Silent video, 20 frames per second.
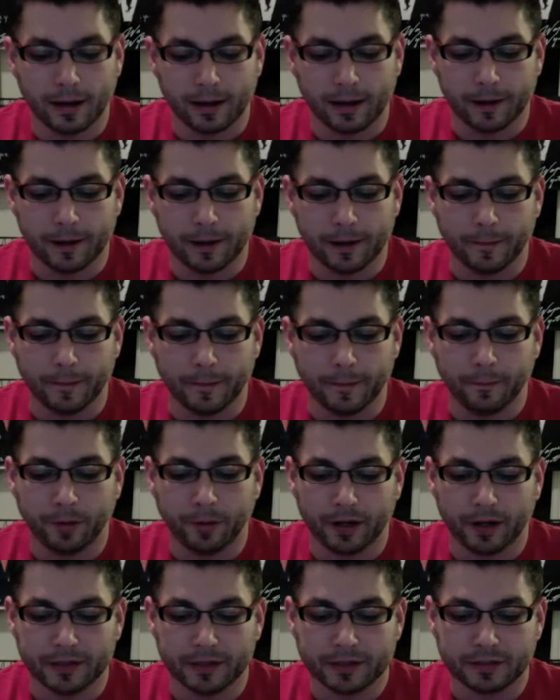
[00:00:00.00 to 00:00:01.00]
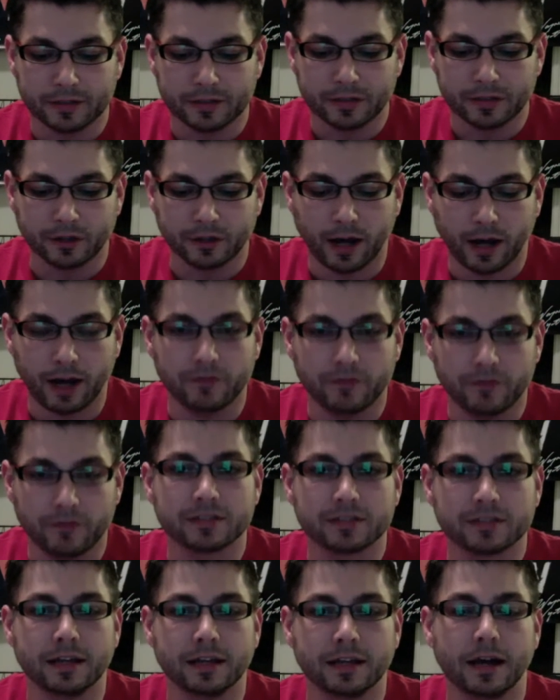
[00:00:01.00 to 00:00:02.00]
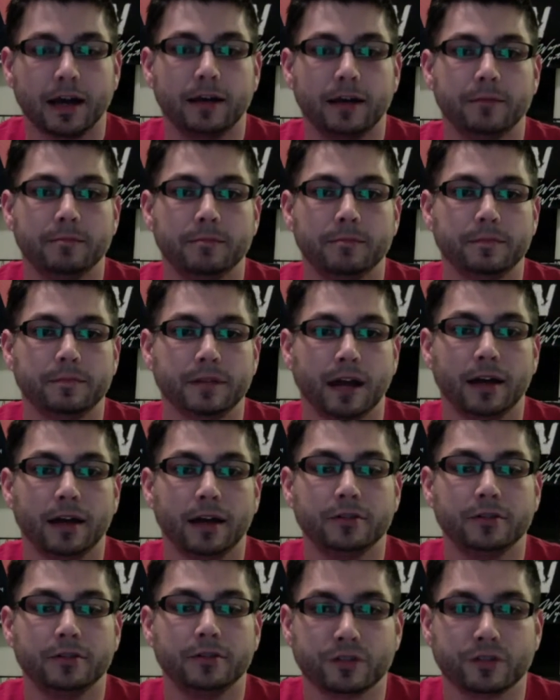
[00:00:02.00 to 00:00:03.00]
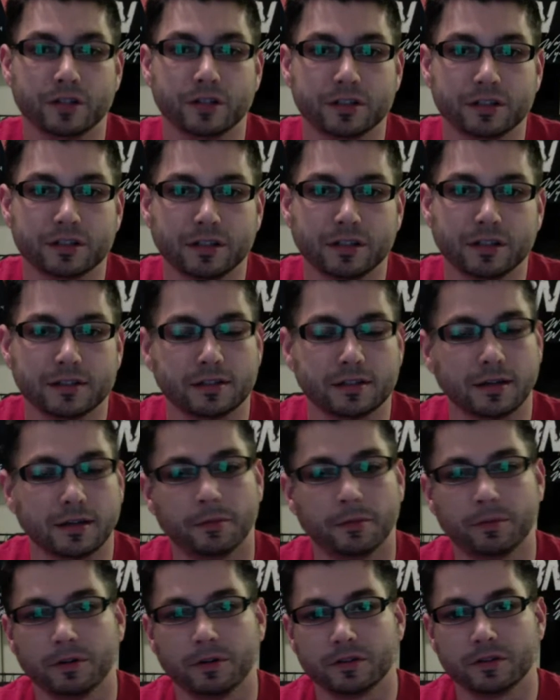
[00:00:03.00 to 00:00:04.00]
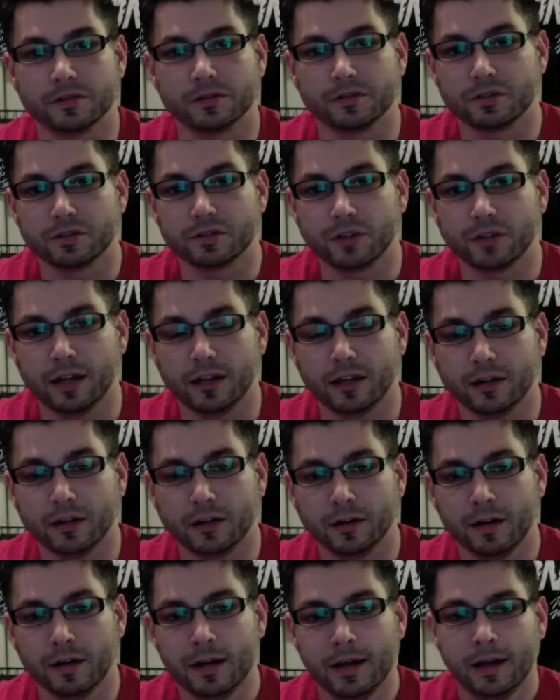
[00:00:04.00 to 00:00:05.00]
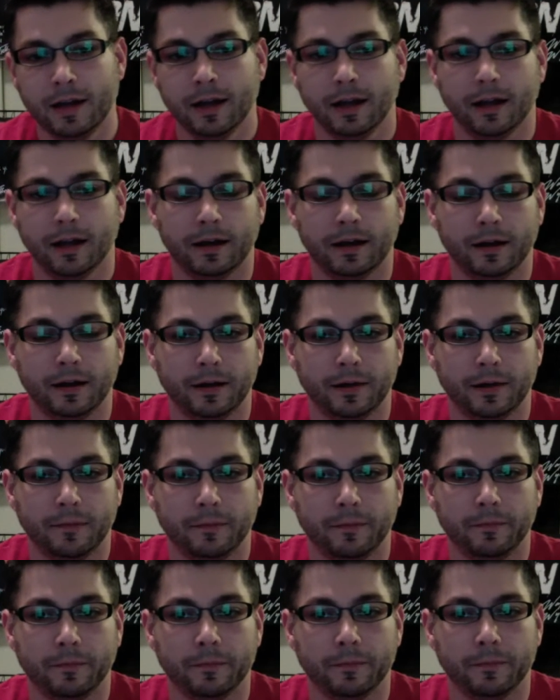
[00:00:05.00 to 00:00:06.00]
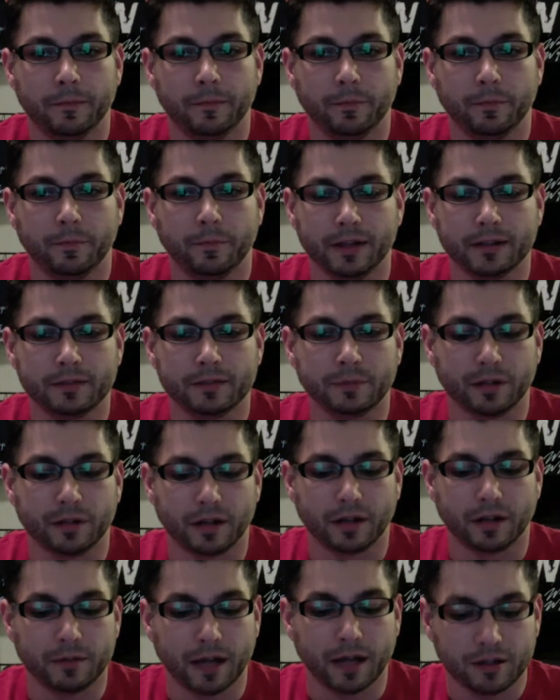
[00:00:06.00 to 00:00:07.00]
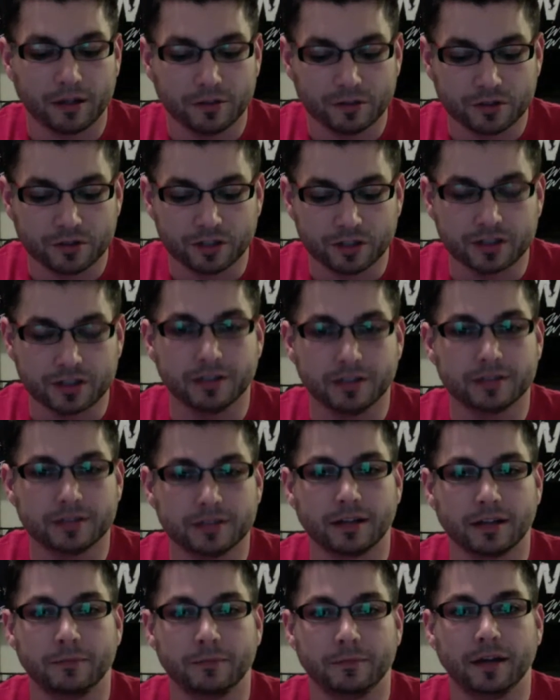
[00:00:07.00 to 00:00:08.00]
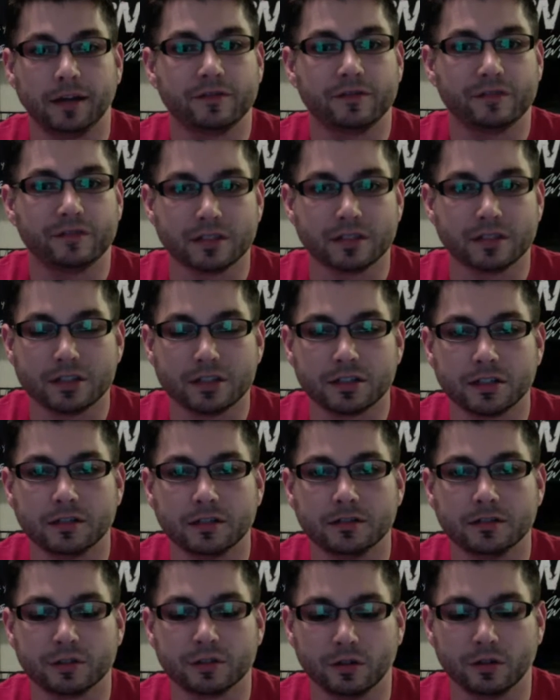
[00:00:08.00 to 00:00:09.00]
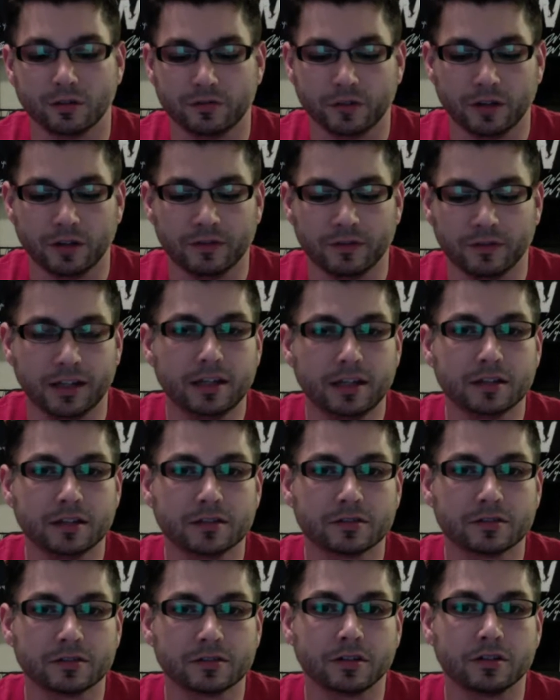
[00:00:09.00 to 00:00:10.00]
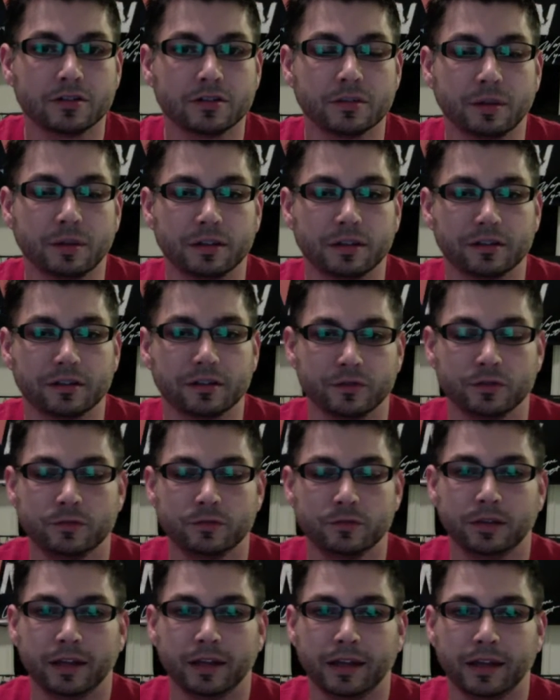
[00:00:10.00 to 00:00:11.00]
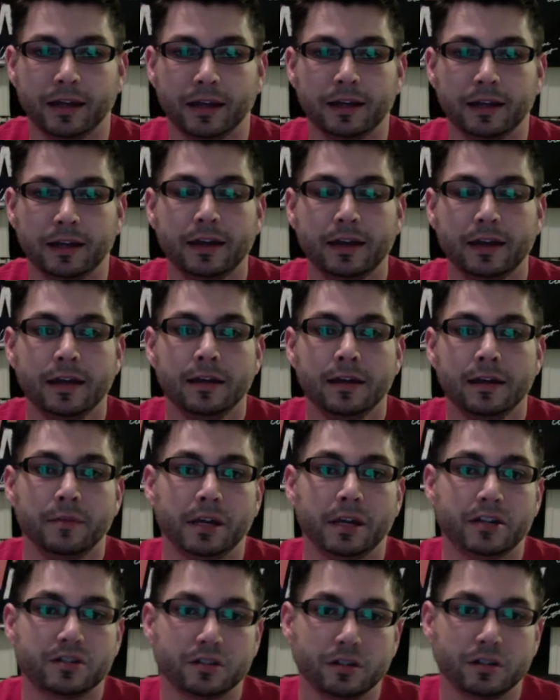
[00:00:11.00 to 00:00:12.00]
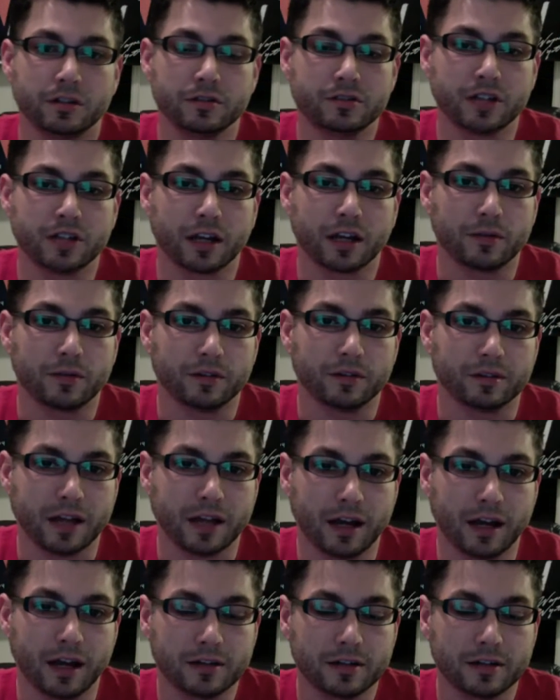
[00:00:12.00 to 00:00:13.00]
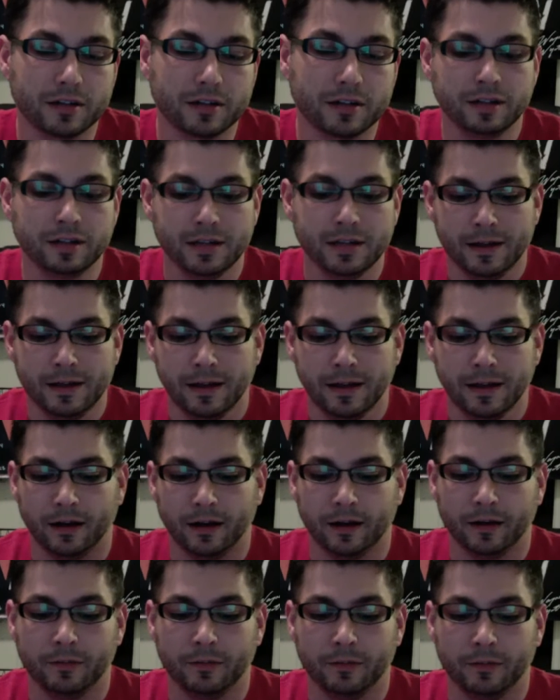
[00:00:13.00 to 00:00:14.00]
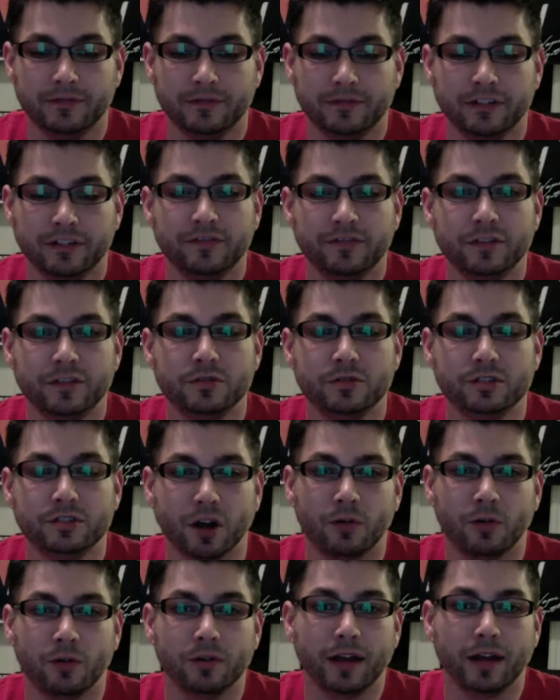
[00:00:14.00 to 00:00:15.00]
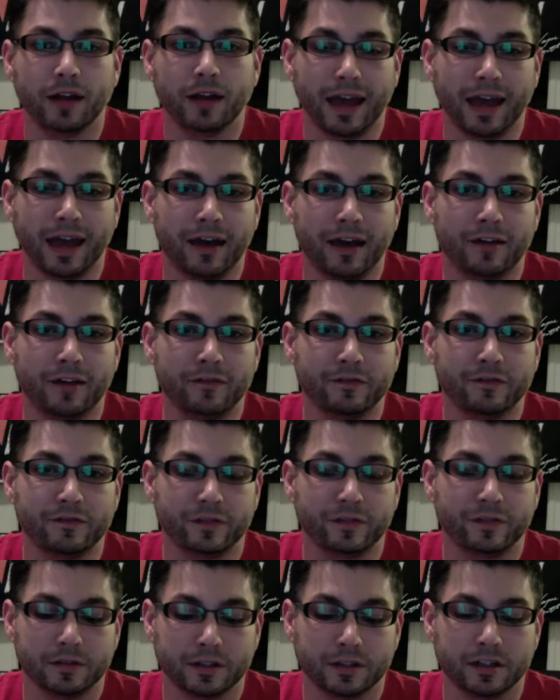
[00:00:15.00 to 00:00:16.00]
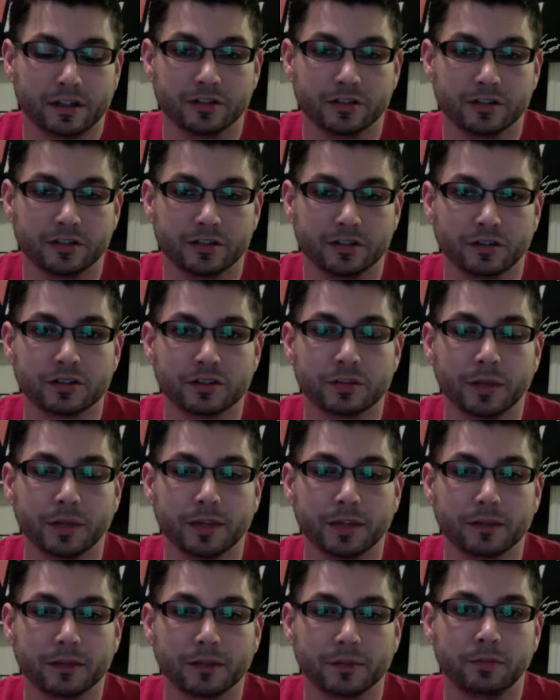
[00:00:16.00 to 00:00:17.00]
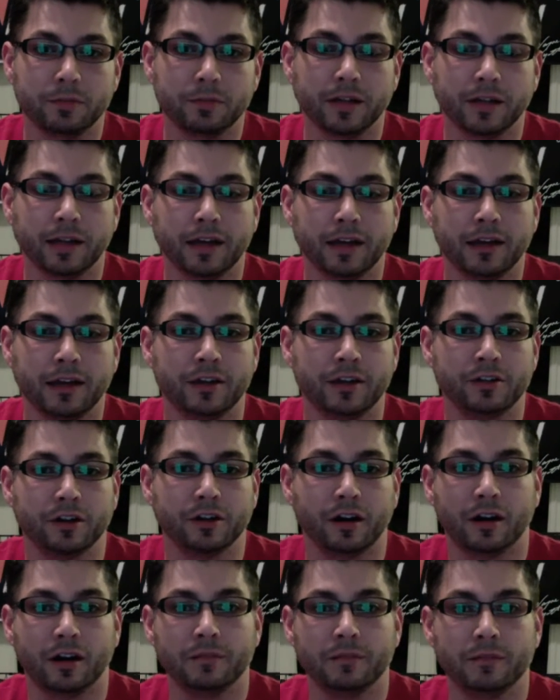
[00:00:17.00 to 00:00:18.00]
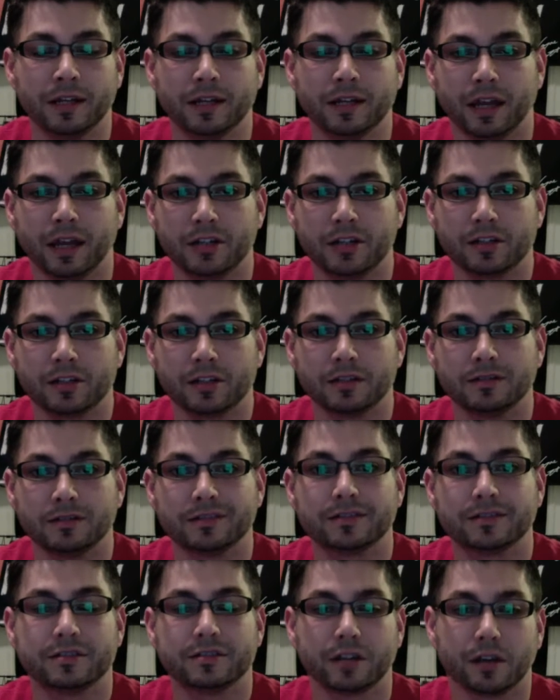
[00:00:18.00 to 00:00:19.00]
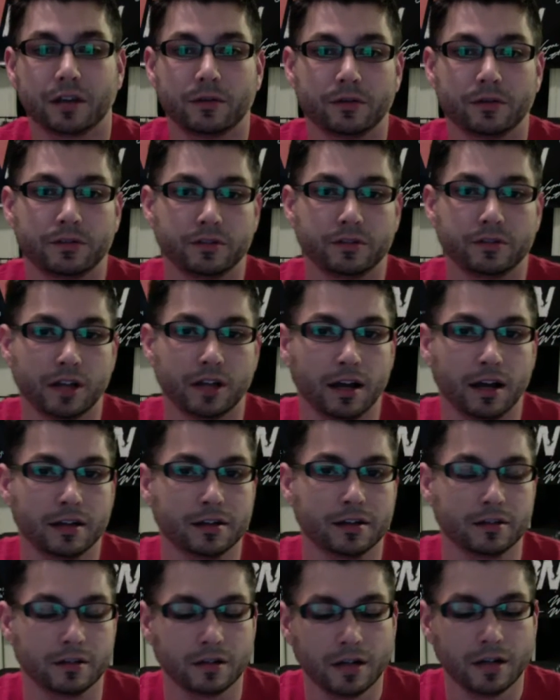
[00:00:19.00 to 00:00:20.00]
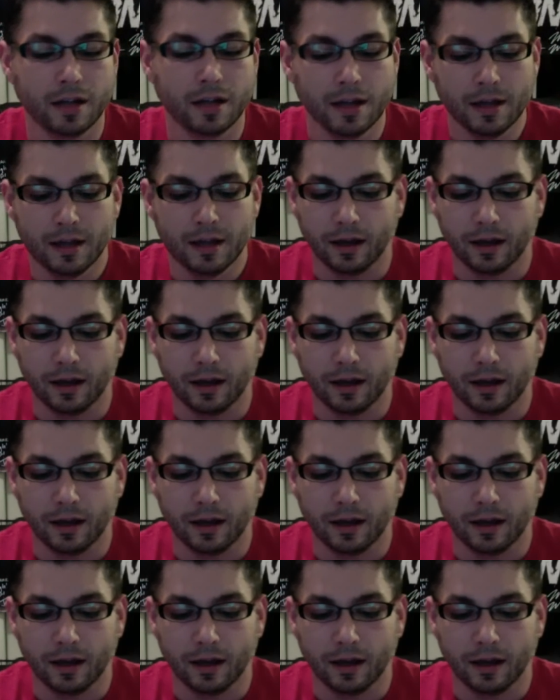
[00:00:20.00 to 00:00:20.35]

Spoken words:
But you know, obviously I'm not a nutritionist. I'm a personal trainer. But I'm not a nutritionist. I'm not a physician. So if you have any concerns about the food plan, make sure you check with your doctor. Even if you don't have concerns about the meal plan and you're on medications, check with your doctor.